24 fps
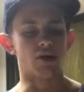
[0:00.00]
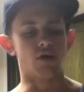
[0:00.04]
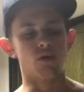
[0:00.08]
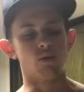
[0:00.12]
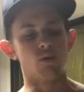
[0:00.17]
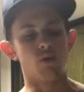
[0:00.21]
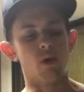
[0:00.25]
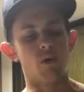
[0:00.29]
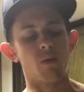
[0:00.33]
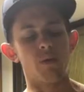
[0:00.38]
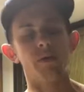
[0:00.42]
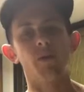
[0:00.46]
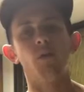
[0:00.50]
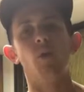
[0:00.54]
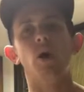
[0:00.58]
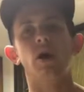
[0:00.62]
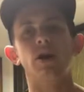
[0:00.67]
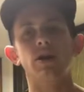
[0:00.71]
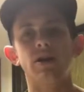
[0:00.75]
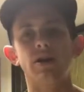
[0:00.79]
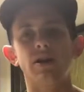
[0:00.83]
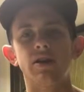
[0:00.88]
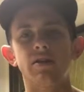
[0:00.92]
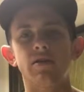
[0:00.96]
So what we
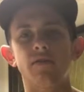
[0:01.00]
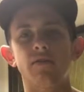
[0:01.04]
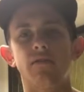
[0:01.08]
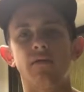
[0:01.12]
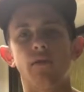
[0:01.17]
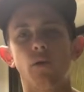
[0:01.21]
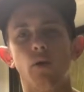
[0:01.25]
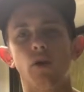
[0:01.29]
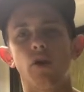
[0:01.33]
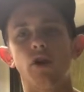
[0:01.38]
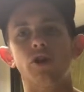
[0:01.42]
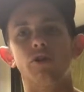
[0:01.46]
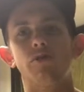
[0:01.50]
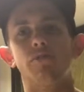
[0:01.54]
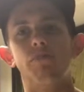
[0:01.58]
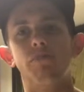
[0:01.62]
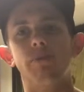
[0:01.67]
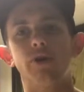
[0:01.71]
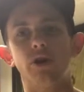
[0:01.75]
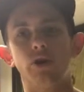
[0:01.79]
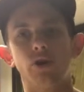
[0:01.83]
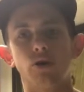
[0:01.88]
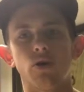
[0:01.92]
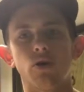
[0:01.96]
want it for is
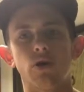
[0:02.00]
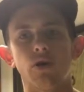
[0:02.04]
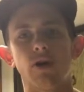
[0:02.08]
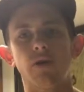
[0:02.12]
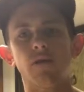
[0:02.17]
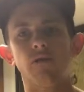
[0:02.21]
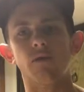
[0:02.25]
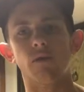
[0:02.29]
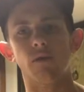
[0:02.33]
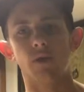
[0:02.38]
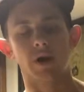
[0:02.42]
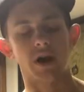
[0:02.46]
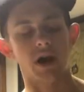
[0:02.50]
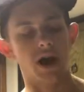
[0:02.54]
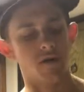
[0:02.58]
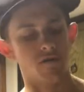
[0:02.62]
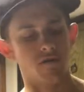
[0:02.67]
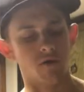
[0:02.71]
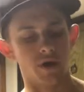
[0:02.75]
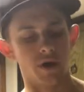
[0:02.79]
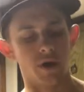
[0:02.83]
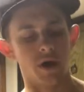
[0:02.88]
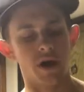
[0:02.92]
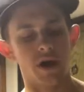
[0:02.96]
purely for
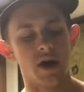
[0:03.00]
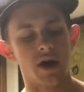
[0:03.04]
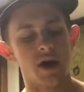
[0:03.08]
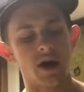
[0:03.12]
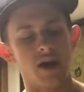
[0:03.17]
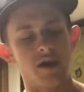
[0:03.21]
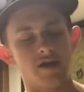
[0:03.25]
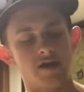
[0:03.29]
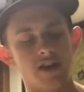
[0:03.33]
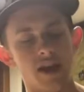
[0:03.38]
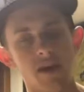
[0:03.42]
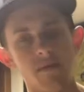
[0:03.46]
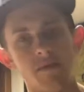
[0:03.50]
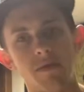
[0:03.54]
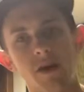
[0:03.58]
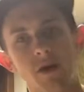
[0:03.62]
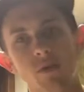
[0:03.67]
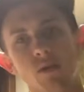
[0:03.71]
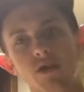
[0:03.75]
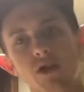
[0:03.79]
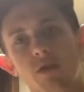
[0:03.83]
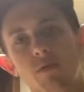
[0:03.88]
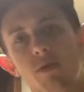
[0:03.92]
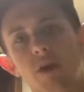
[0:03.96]
recovery. Same
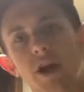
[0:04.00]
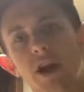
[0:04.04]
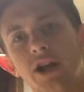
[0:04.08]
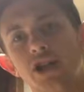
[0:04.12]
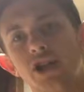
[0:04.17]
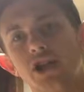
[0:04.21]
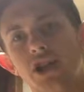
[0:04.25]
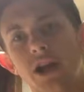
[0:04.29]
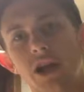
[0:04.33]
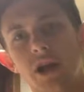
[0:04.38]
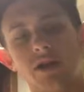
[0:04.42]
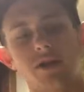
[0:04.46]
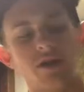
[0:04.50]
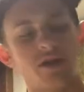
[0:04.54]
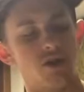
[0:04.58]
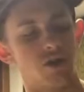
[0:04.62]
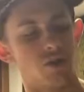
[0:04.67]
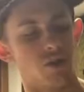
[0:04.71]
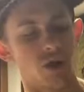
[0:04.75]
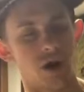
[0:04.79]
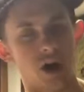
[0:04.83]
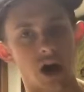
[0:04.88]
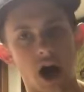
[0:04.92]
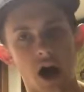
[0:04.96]
thing with the branch chains. It's a
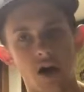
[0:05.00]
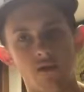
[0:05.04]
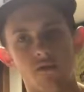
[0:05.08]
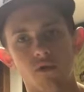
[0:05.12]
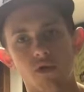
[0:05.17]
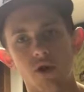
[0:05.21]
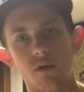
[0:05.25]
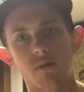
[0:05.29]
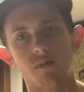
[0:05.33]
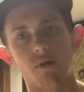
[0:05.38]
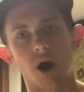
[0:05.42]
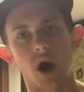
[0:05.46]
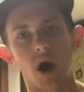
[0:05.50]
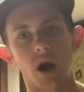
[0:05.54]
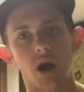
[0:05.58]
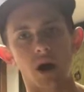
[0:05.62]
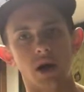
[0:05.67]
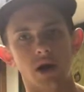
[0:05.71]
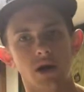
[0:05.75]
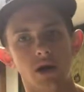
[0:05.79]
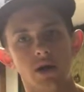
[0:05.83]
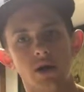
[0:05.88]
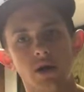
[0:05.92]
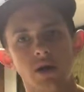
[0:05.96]
recovery
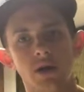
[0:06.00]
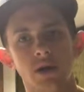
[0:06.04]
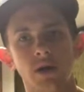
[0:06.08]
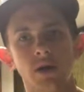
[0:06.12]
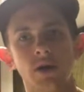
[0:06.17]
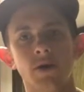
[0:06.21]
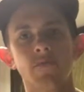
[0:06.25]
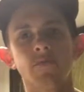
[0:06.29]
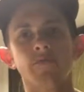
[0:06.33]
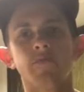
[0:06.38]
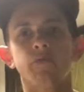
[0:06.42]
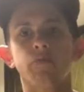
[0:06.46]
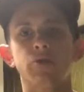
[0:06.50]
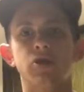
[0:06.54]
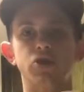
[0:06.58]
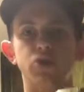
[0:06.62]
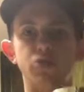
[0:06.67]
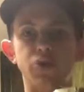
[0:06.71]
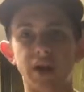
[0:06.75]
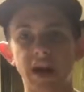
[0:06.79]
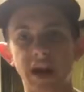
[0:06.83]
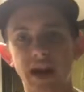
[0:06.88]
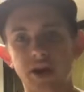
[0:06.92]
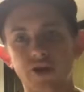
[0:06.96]
product. You
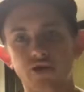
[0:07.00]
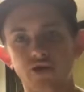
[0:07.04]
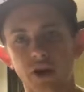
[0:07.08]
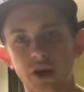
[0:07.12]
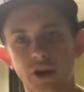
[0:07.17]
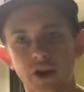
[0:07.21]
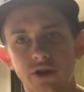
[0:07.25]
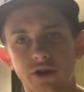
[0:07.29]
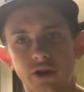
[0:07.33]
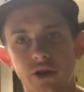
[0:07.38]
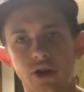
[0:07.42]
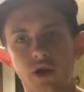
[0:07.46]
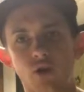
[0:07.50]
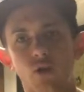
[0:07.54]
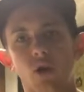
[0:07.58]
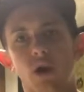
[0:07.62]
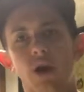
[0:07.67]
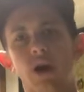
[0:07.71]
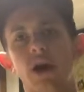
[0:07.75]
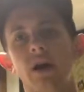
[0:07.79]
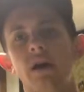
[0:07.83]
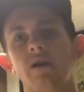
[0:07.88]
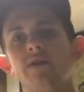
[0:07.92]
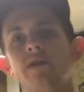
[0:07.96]
can drink it during your
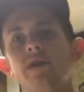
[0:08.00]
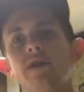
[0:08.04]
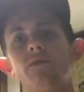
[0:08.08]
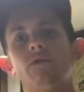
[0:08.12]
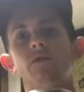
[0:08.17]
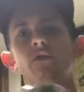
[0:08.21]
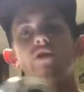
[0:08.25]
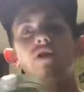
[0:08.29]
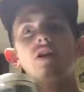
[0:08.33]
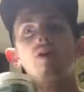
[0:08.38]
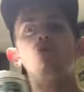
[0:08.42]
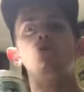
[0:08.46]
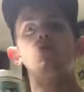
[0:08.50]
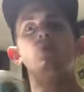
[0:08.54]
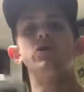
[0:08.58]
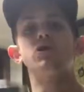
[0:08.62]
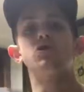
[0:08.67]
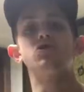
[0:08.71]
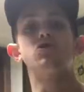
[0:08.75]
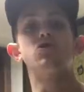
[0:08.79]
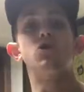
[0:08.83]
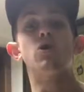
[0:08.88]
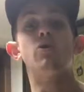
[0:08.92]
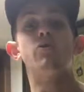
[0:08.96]
workout, except for they
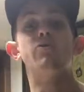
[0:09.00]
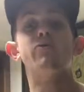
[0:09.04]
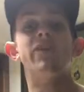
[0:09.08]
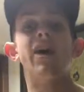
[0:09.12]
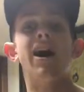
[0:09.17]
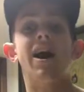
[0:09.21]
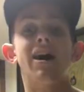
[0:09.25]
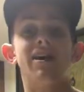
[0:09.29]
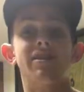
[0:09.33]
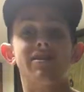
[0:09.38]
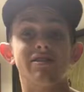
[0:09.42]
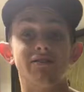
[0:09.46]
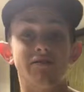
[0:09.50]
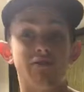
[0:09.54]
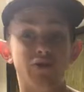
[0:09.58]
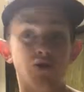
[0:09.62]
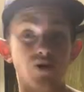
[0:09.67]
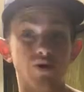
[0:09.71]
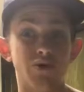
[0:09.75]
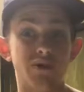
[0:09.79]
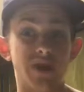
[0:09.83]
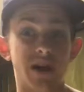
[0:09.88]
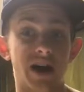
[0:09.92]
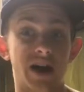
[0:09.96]
will go fast if you
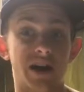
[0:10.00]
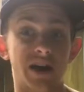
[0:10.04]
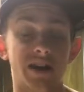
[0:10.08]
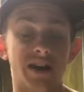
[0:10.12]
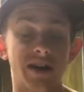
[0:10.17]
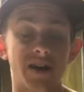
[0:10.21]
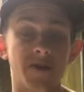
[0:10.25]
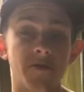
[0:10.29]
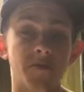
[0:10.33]
do that.